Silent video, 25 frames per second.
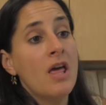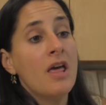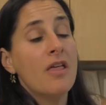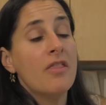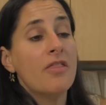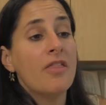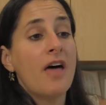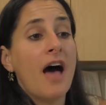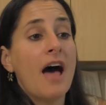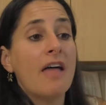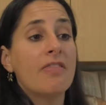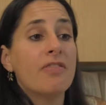
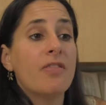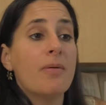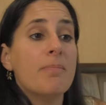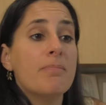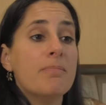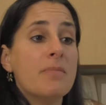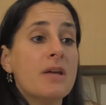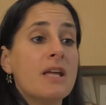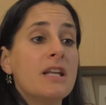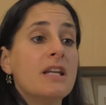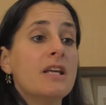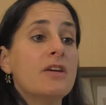that the
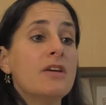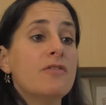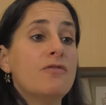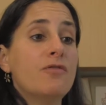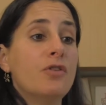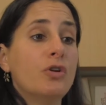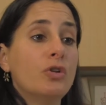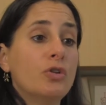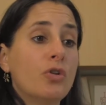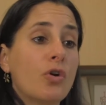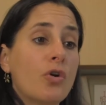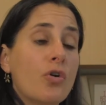
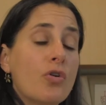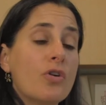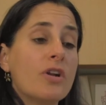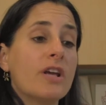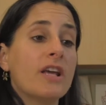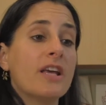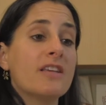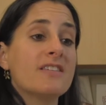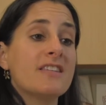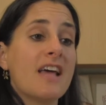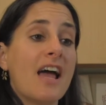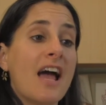meaningful
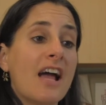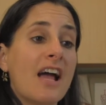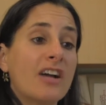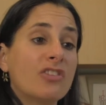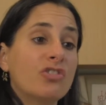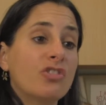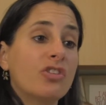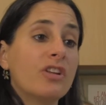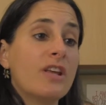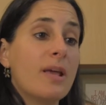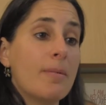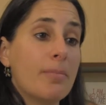learning is
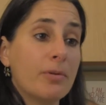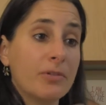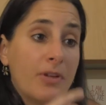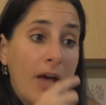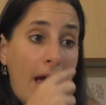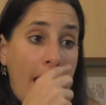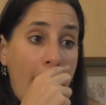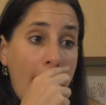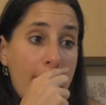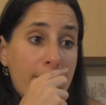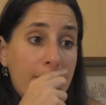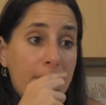actually able to
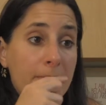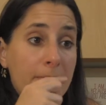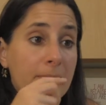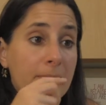happen.